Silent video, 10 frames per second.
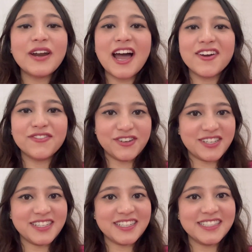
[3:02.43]
I have
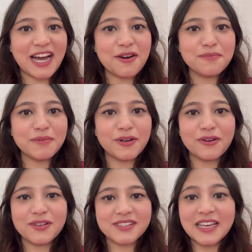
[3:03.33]
written it down
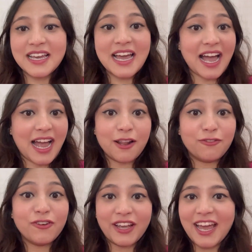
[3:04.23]
because I
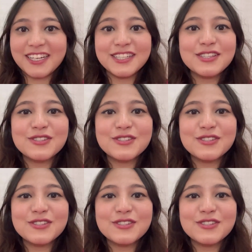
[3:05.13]
forget it.